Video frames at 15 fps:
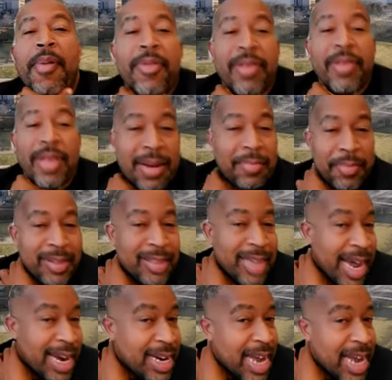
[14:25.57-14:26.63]
that
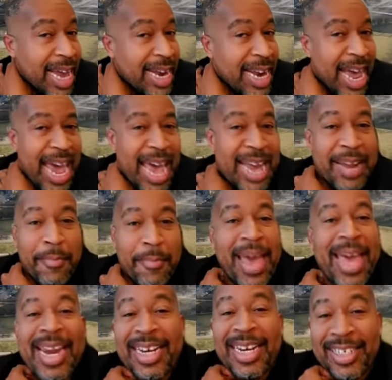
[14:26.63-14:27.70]
because I had to
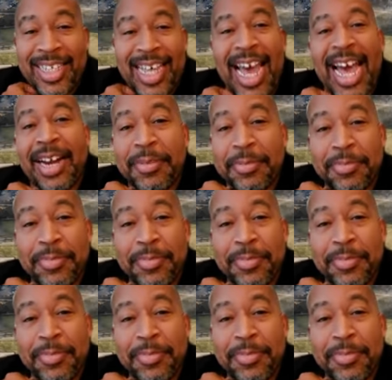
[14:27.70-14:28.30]
manage that.